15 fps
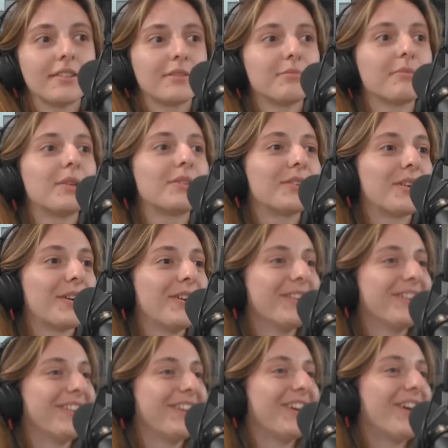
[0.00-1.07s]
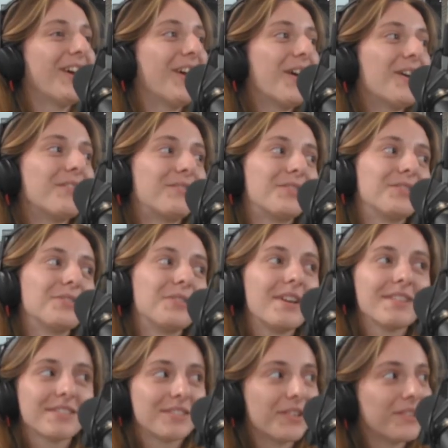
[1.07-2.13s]
but for the
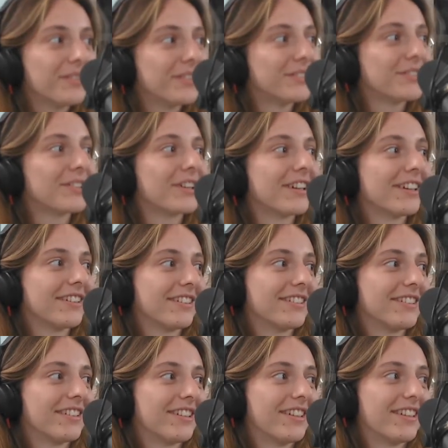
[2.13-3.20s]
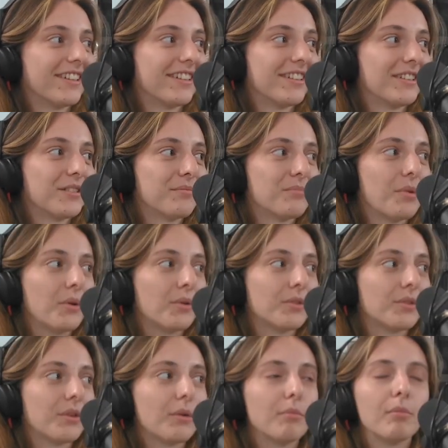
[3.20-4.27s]
rest, no, it's okay.
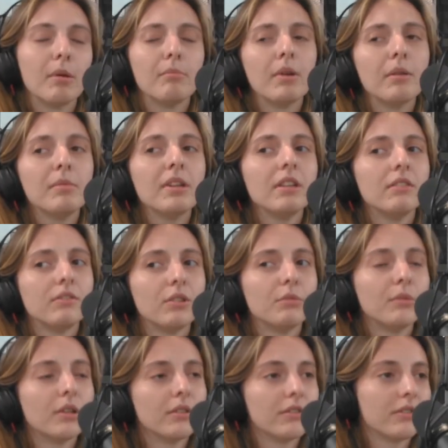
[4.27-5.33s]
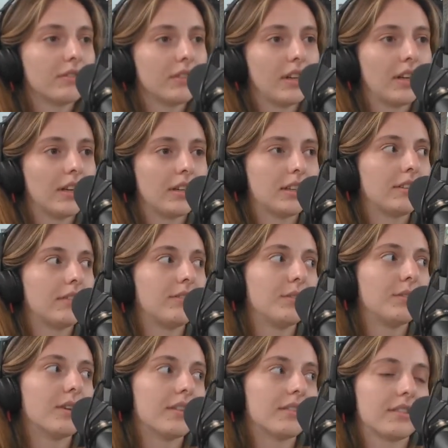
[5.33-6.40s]
But maybe in few months, like if
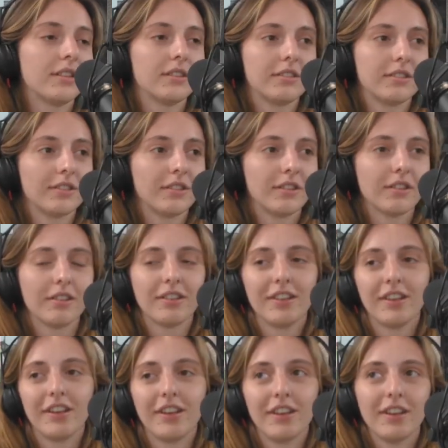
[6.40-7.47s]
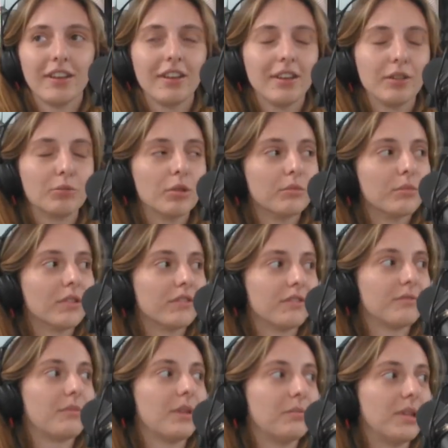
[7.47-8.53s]
you ask it in 1
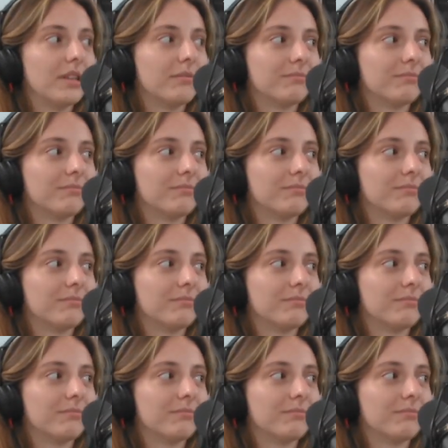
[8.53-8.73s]
month, maybe.